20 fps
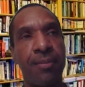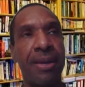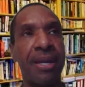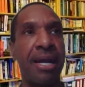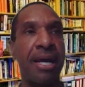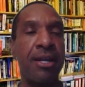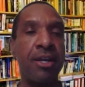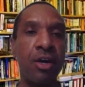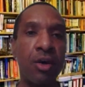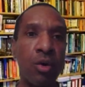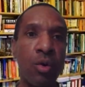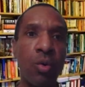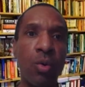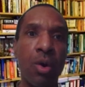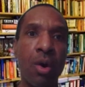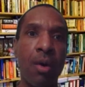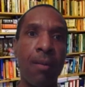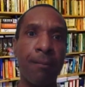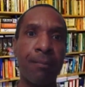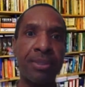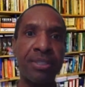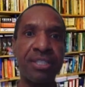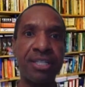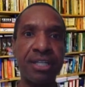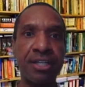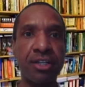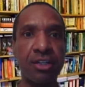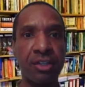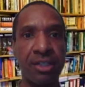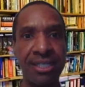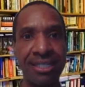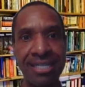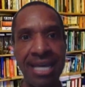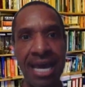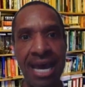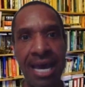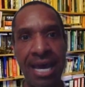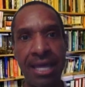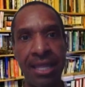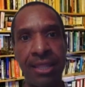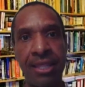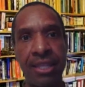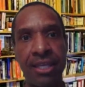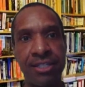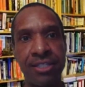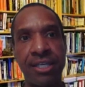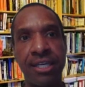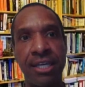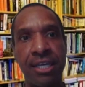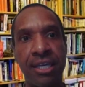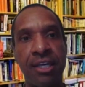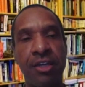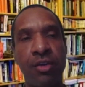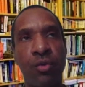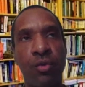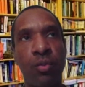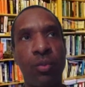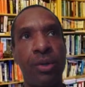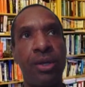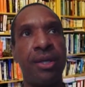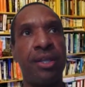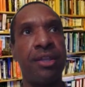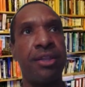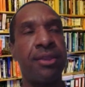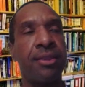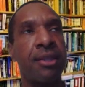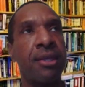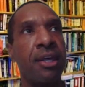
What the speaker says: And I know particularly tying this in with